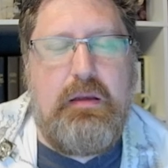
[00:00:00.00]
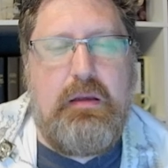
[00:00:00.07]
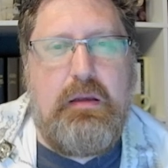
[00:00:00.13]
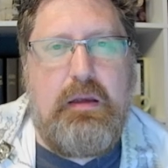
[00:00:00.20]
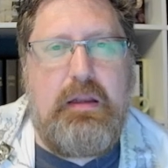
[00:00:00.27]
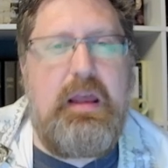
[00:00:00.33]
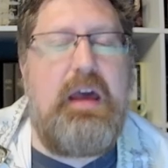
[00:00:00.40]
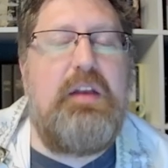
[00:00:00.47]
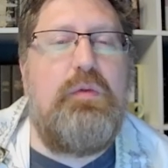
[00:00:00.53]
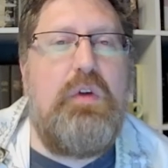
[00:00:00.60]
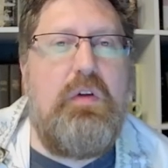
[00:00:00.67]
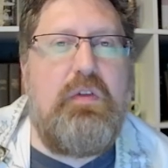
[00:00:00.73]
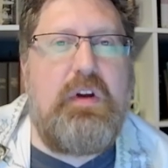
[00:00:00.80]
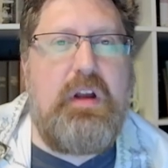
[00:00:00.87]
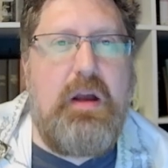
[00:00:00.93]
And how do we
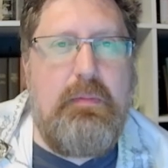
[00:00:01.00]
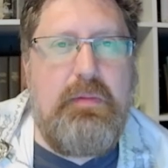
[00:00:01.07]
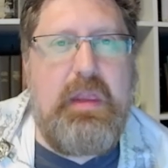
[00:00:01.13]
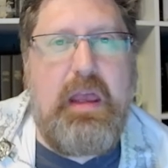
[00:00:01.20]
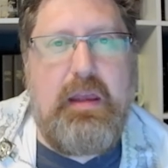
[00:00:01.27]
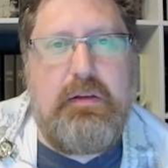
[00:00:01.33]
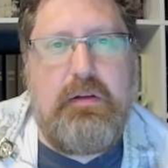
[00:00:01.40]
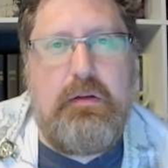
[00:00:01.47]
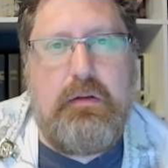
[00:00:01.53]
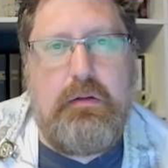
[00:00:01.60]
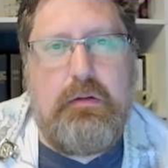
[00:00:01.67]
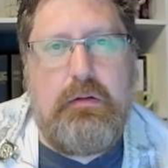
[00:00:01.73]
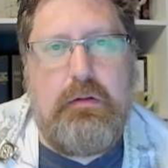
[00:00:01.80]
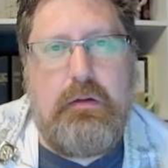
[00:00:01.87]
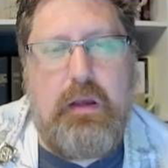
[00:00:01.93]
overcome that?
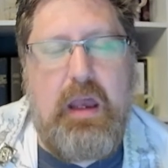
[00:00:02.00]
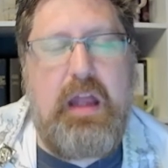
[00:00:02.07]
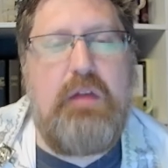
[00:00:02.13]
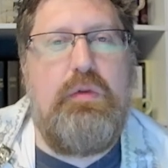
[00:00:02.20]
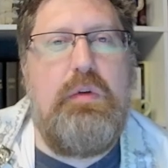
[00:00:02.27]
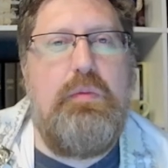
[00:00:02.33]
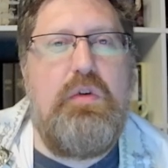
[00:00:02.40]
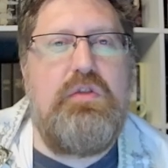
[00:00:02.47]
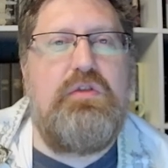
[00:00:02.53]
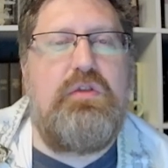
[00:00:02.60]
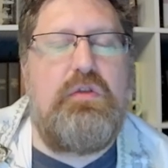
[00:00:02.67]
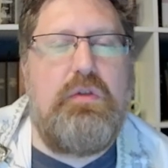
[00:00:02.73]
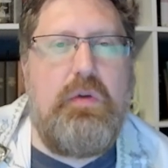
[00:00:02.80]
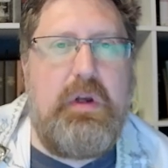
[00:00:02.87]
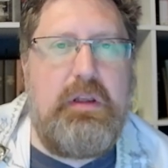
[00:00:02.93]
How do we push
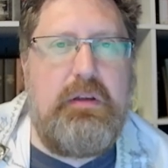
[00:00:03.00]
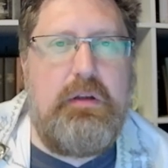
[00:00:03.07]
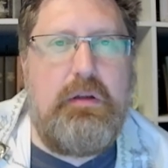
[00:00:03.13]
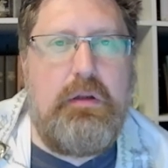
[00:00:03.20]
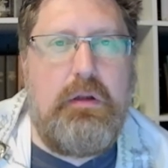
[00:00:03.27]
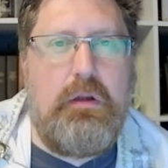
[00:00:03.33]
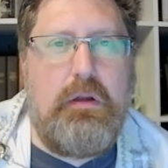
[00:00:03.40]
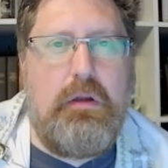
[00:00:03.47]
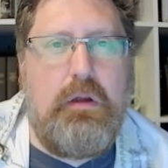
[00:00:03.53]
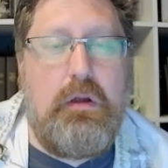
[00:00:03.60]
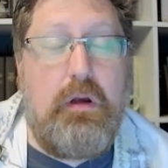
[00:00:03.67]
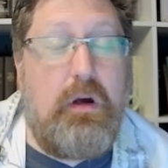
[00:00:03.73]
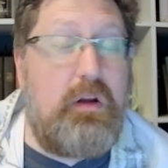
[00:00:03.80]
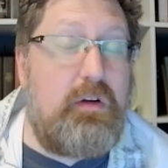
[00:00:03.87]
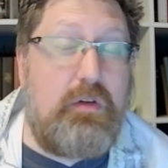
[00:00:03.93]
through it?
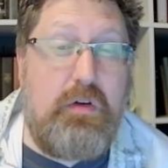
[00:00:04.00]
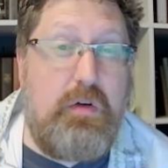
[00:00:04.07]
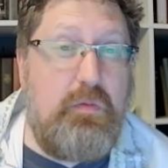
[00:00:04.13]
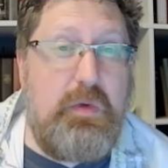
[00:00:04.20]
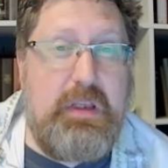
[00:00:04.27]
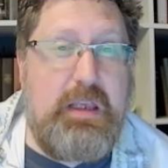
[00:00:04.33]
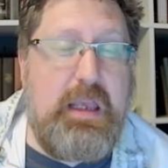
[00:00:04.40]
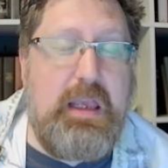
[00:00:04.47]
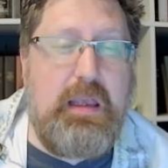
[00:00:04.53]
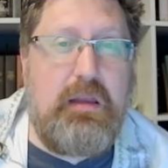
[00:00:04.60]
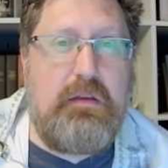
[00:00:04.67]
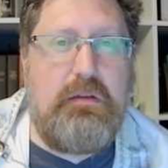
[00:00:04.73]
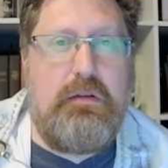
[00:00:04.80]
On our own, we can't.